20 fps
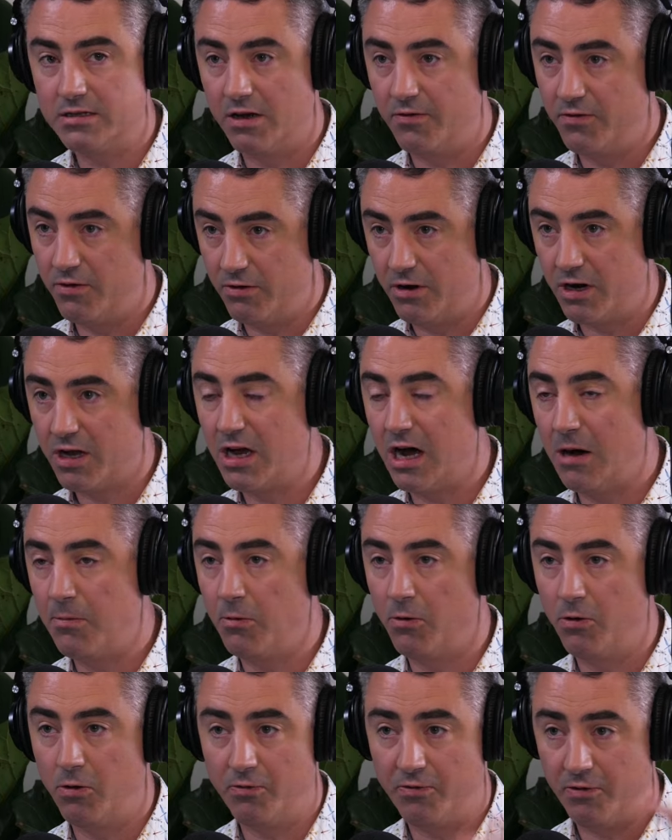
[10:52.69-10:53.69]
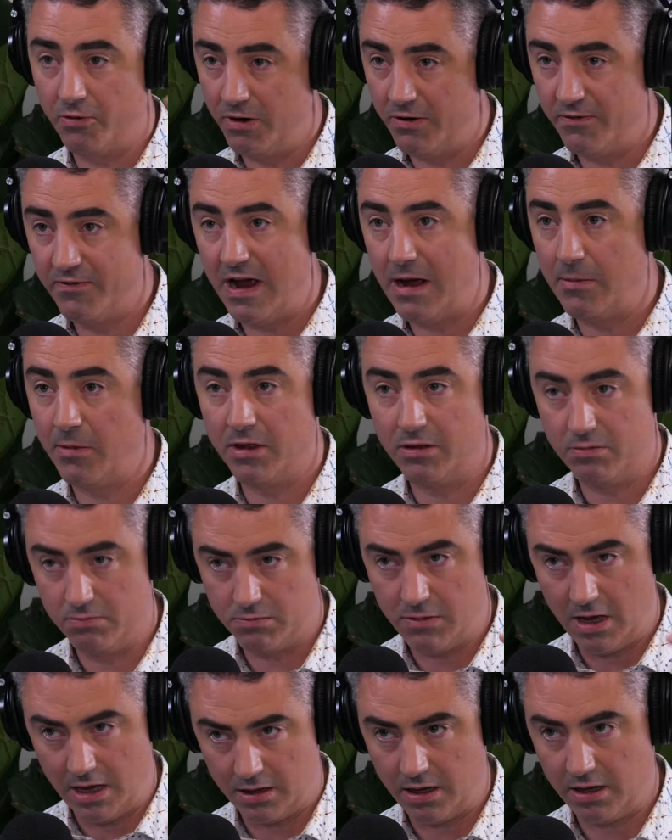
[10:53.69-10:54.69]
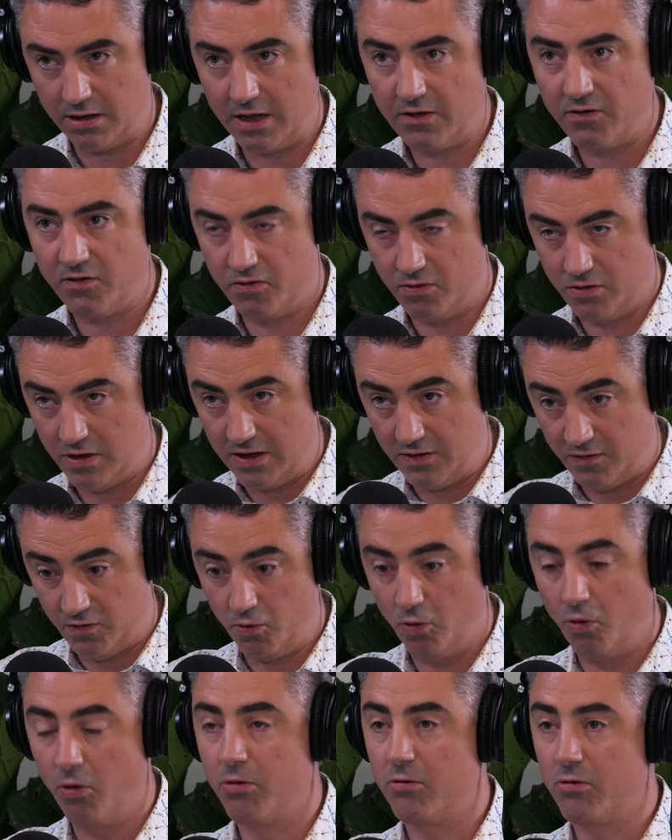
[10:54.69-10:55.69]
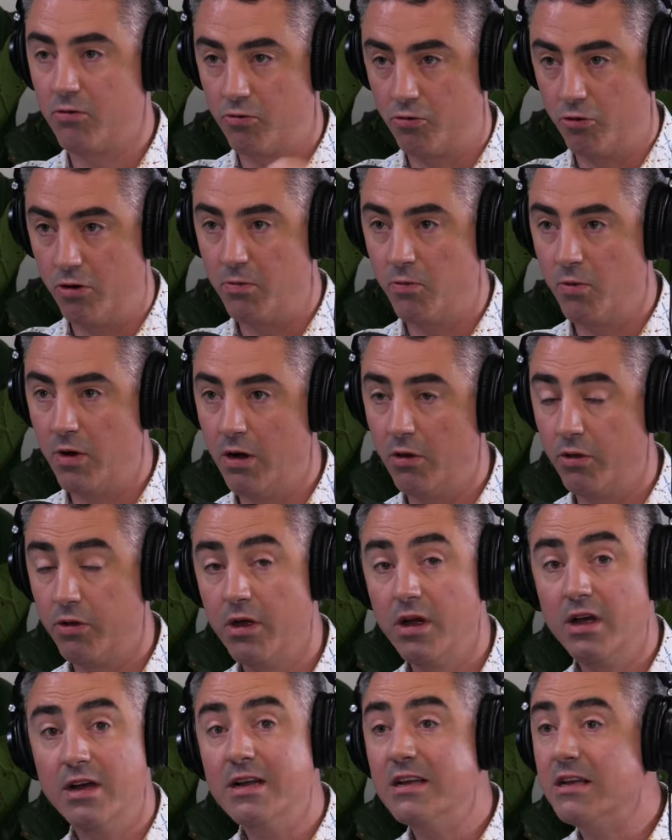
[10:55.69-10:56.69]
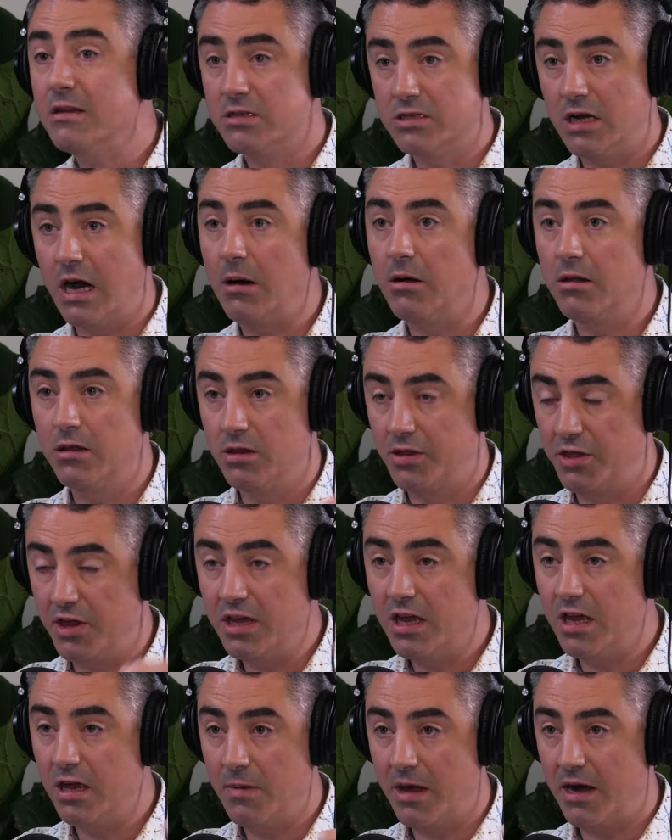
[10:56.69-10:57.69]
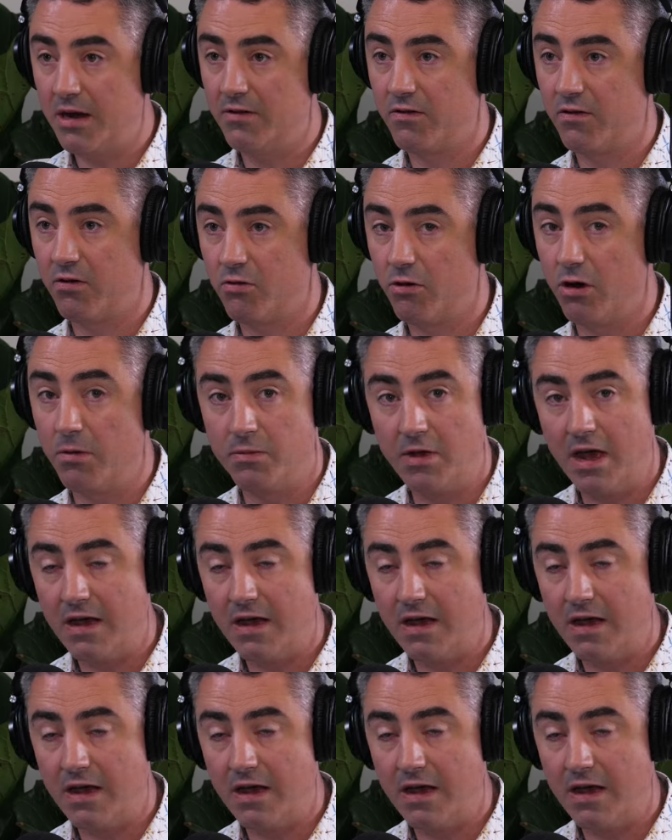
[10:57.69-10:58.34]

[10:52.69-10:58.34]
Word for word: So if you're in a couple, if you're in a family, that, that that's that's your group wealth start thinking about it as a group.